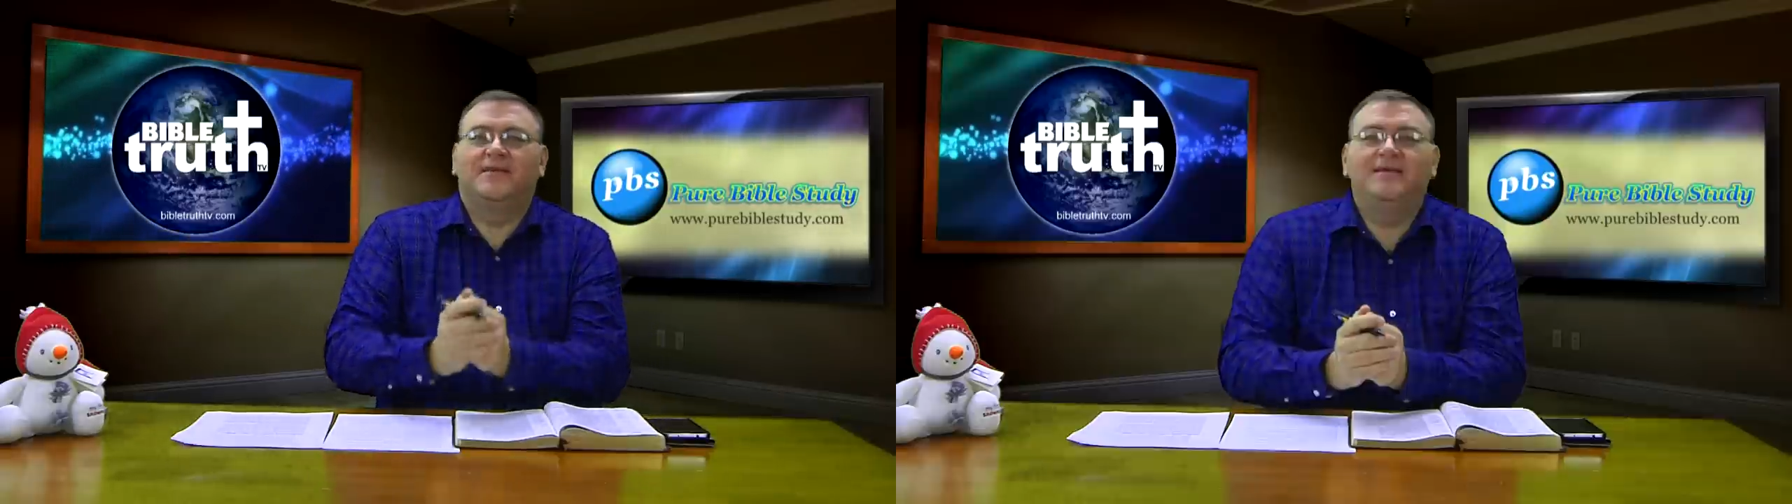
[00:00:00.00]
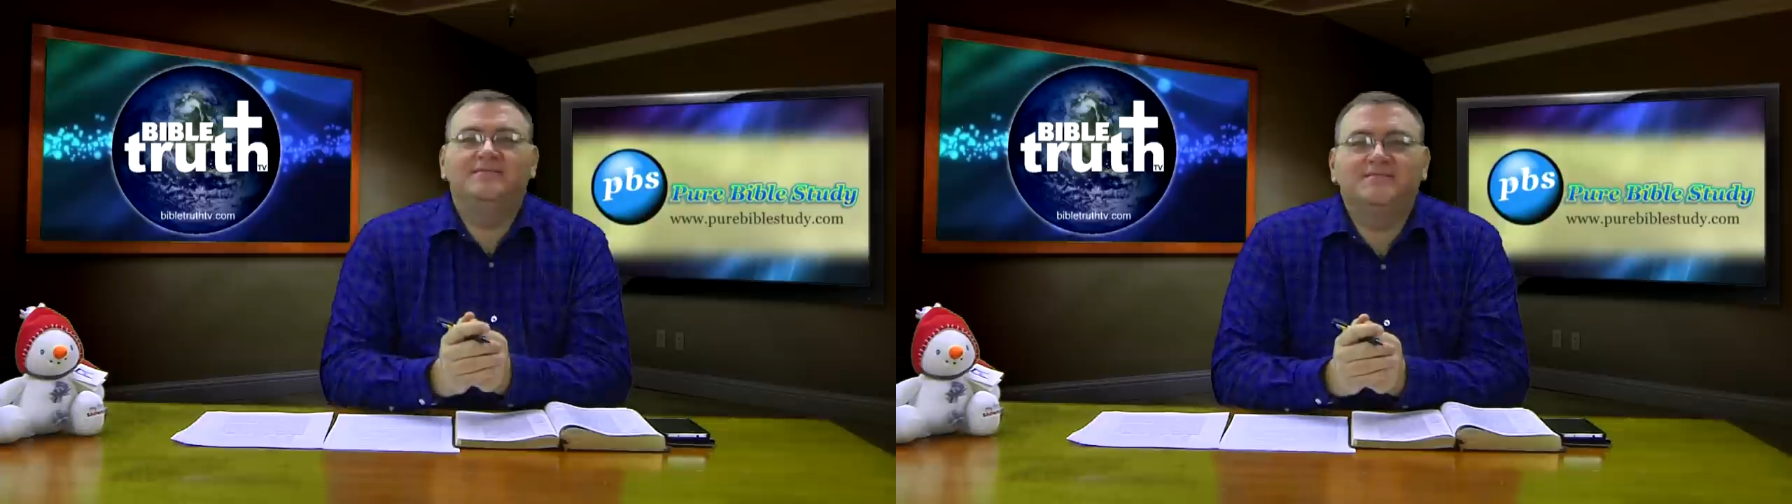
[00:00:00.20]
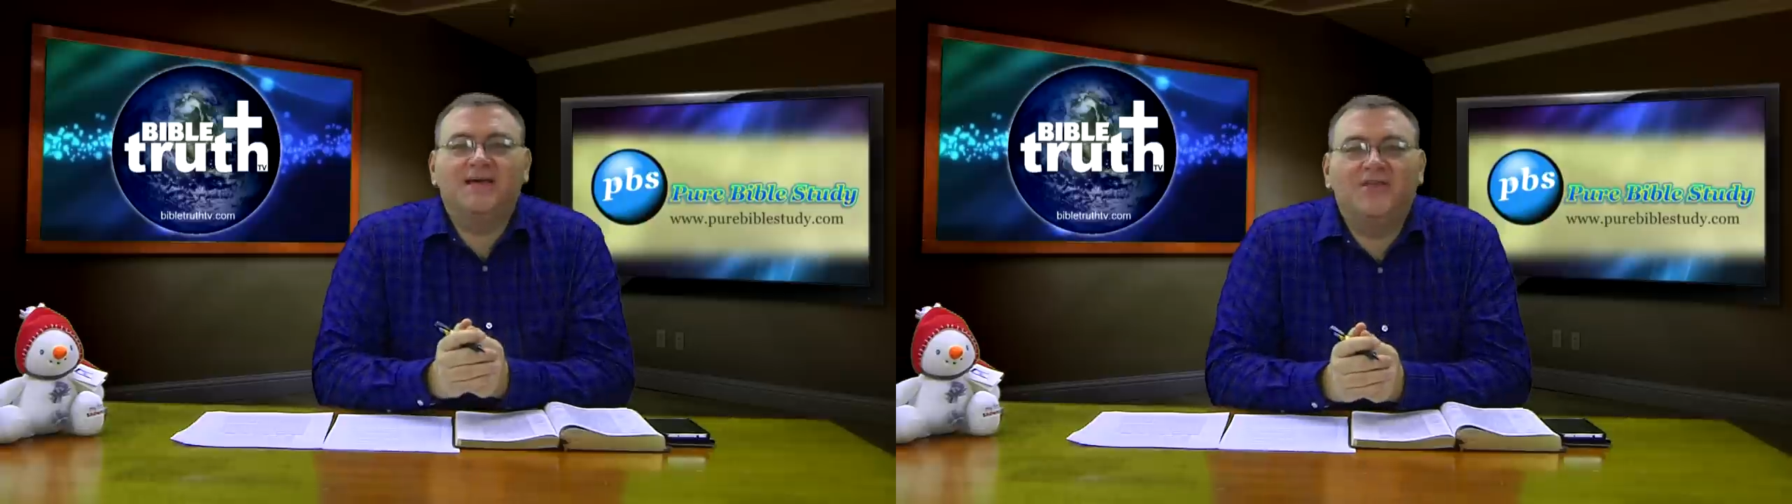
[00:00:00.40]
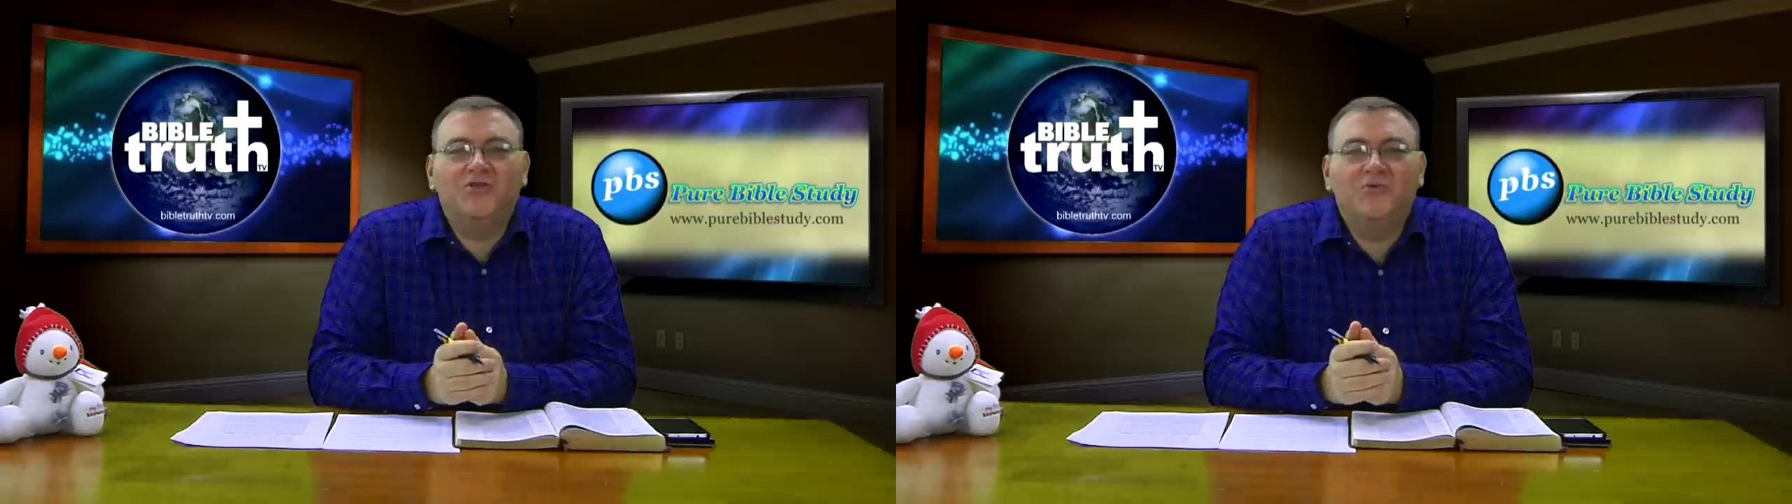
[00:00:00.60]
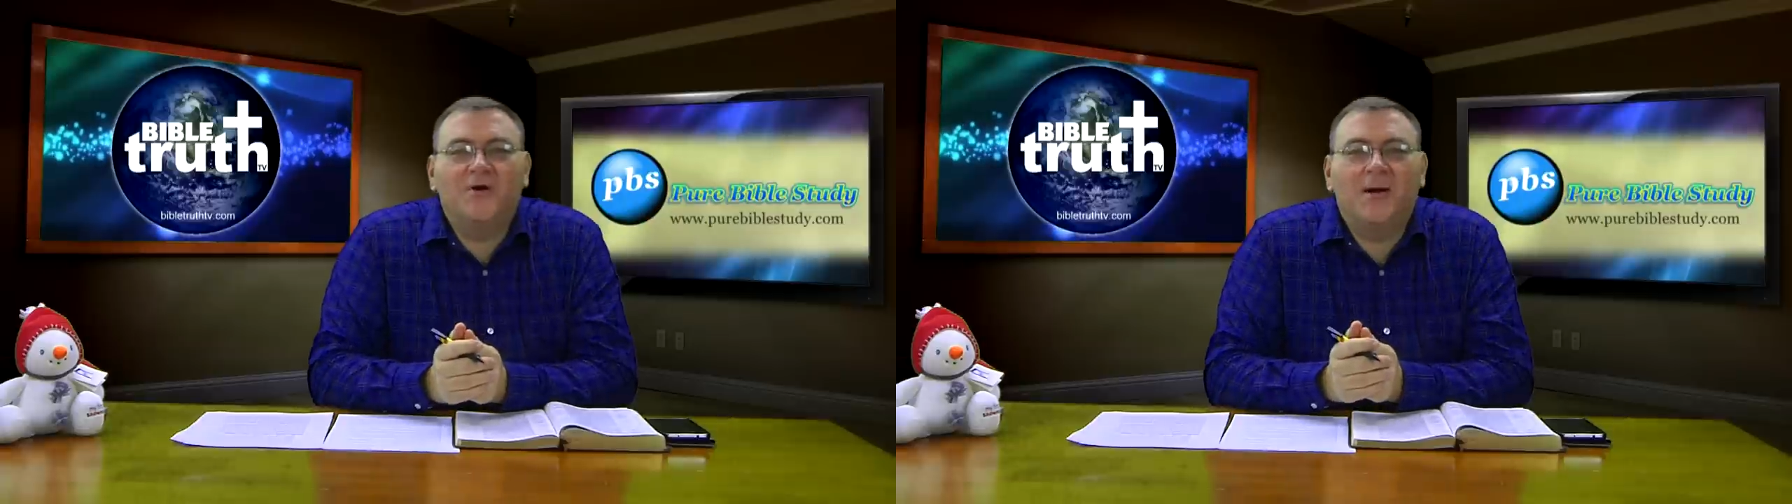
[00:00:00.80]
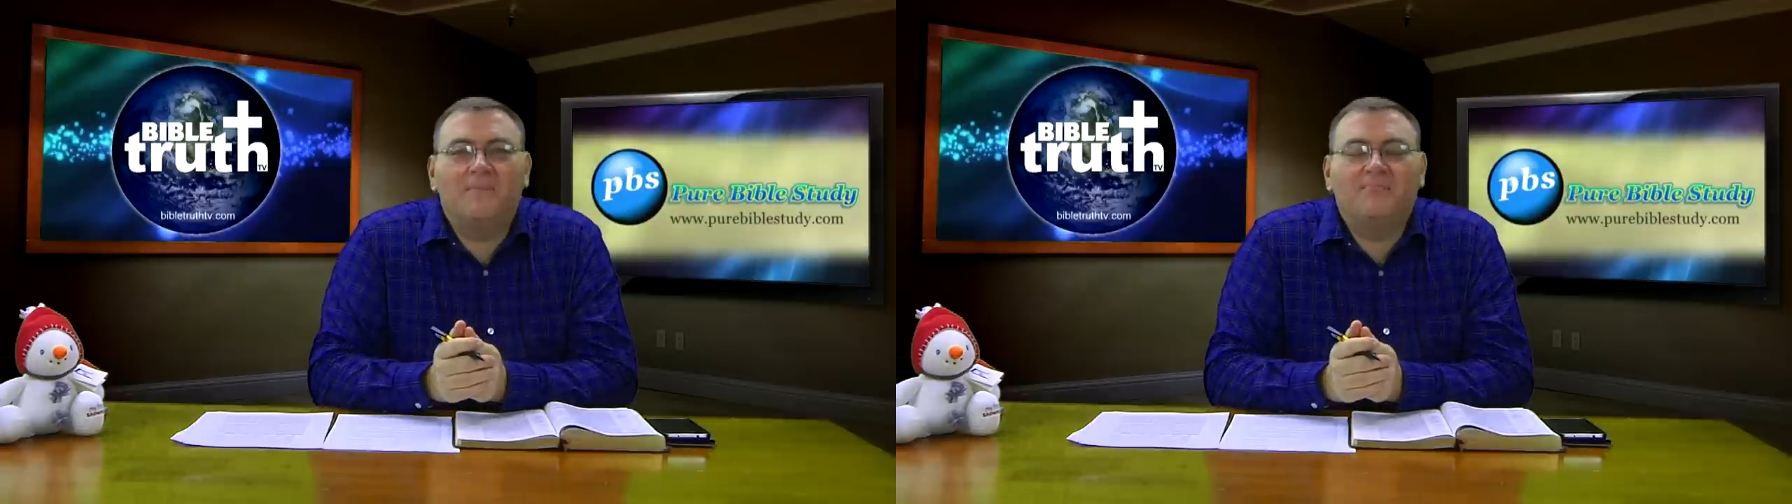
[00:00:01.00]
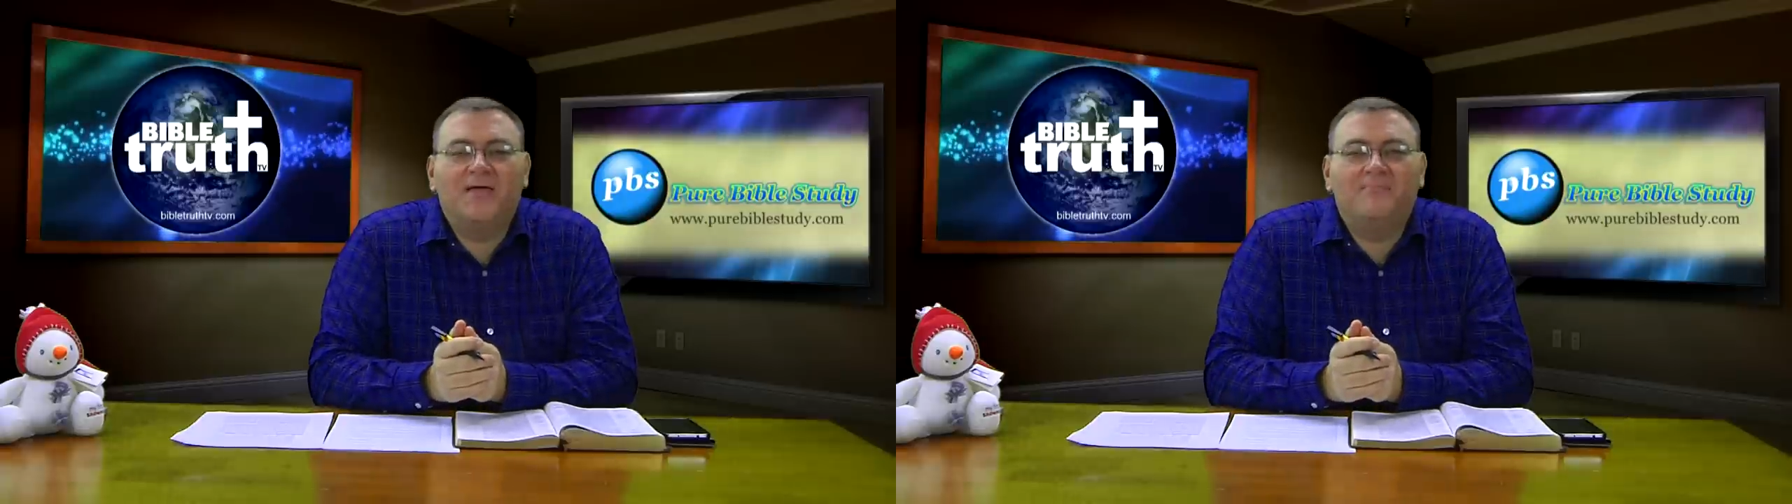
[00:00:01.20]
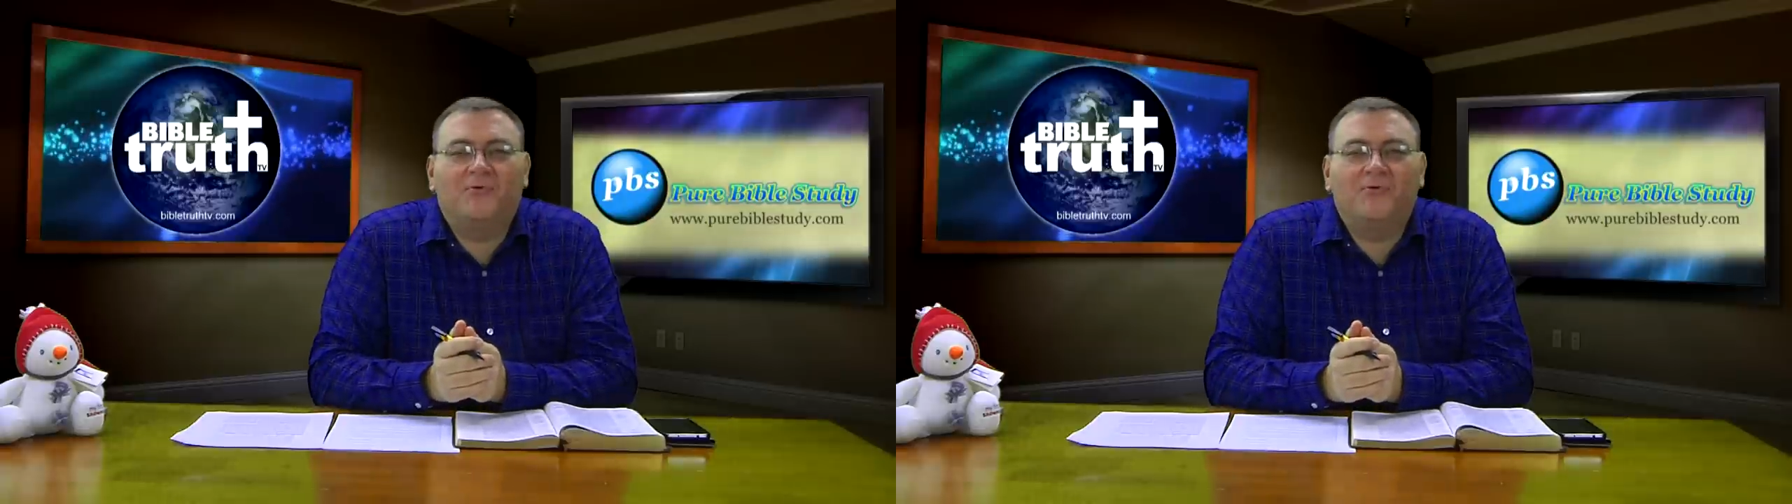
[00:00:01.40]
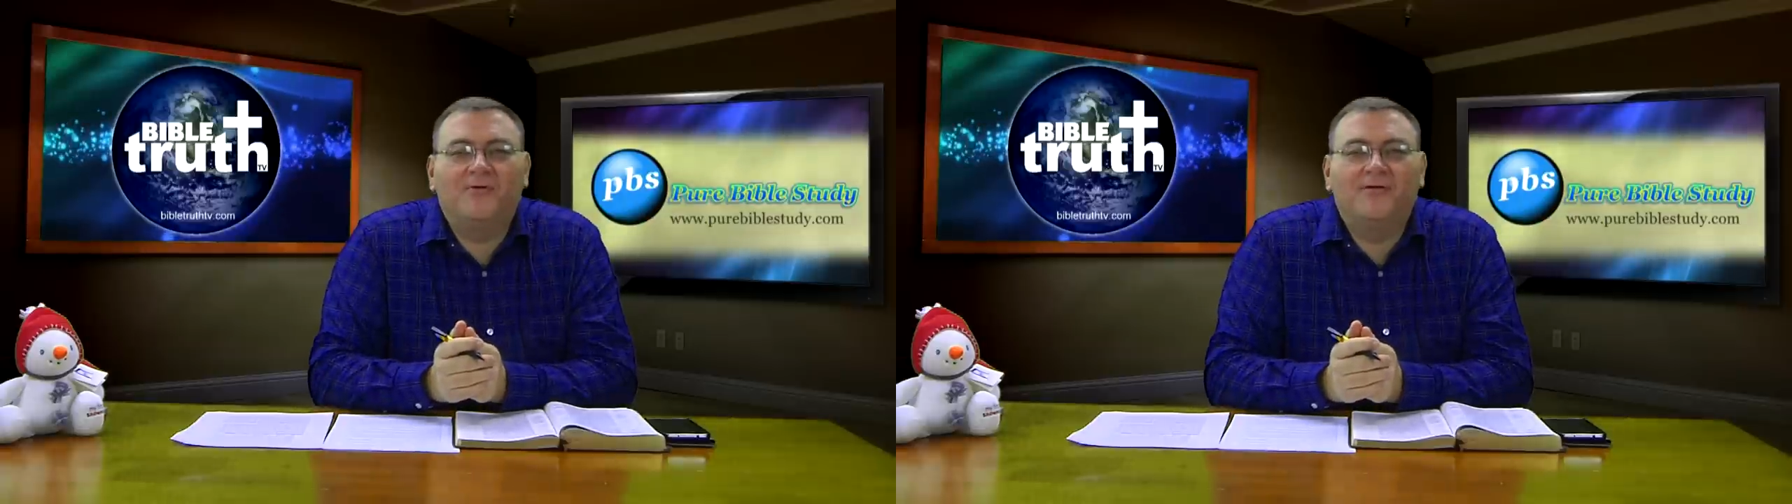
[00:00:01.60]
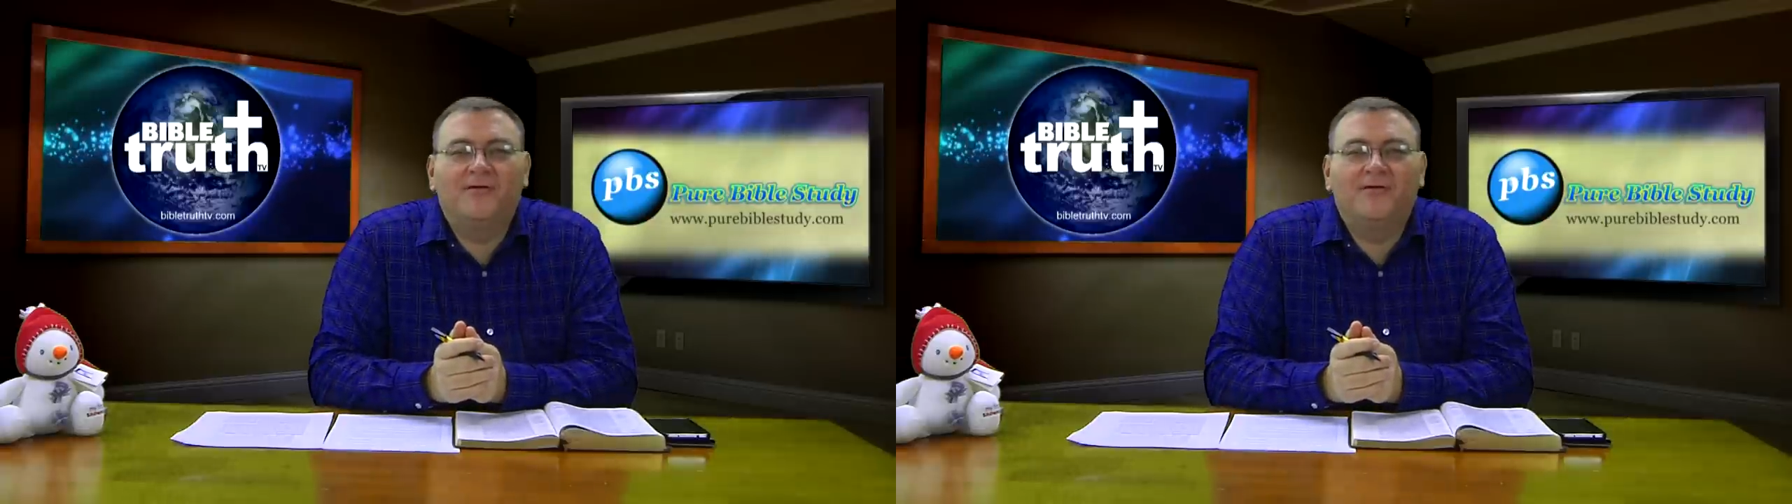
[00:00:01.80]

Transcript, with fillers: He's setting you up, people.